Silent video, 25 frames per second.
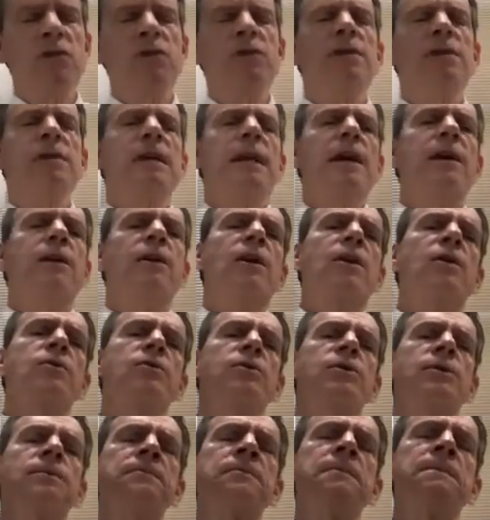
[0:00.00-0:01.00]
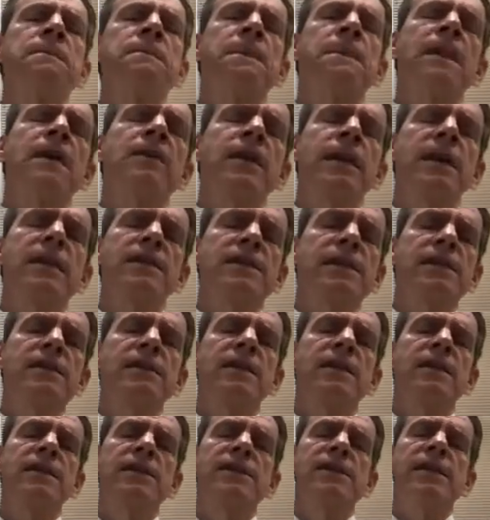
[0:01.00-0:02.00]
scenarios that exist
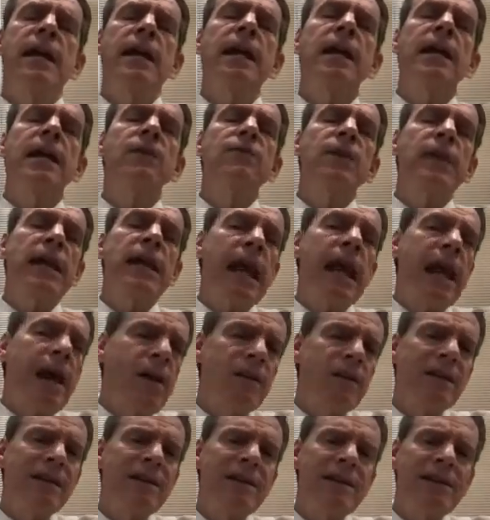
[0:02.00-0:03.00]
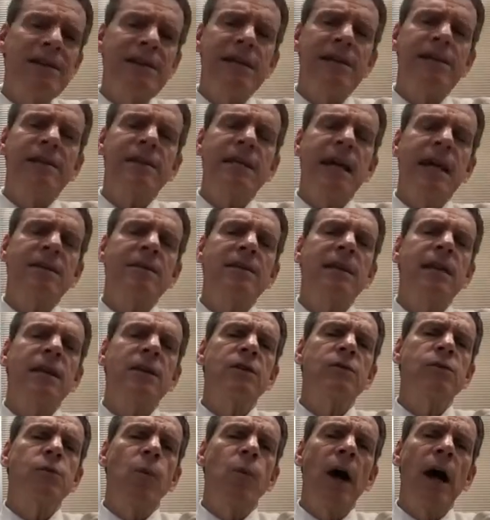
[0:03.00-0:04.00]
in the setting of inherited disease testing
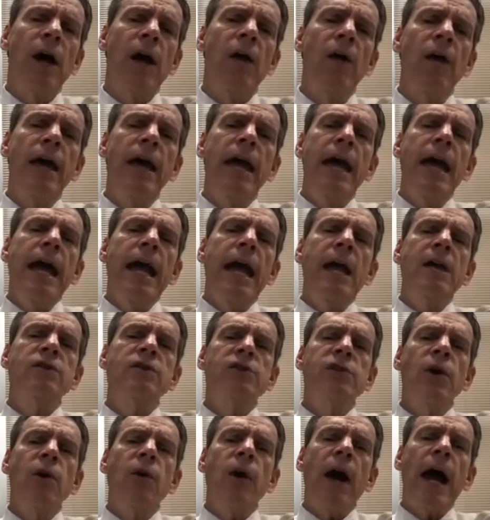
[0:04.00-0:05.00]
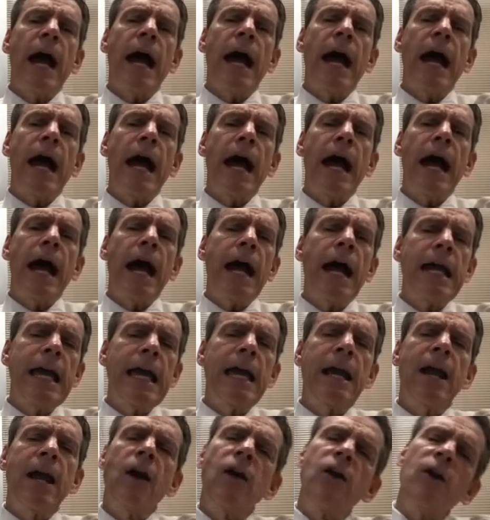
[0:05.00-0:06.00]
as well. And so
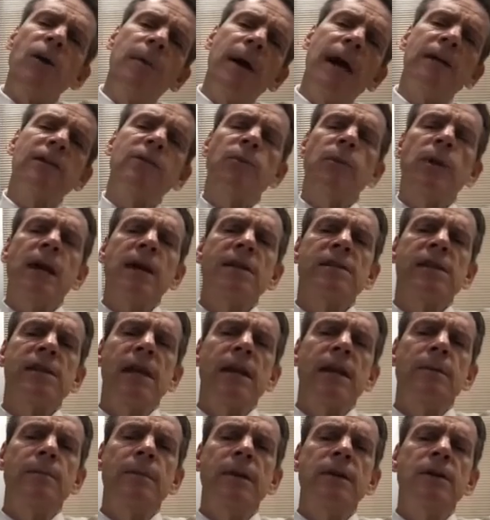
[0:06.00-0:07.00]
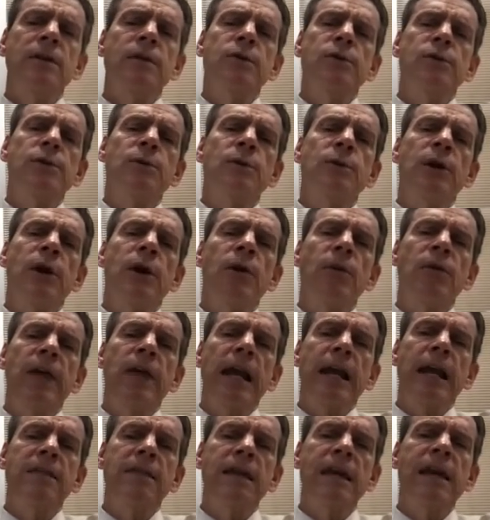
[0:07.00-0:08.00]
again, I'll go back to what I said a minute or two ago, that
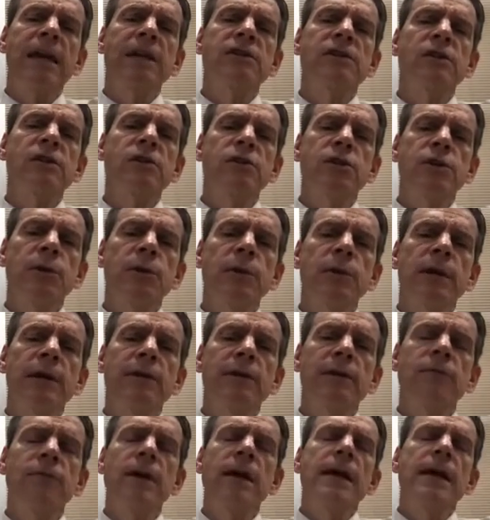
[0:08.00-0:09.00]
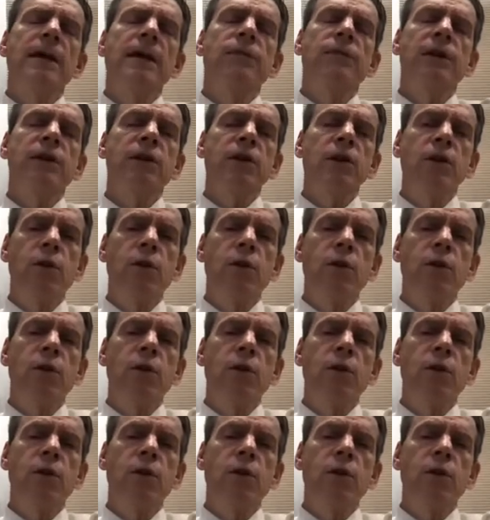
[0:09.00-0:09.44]
I think it's intuitive that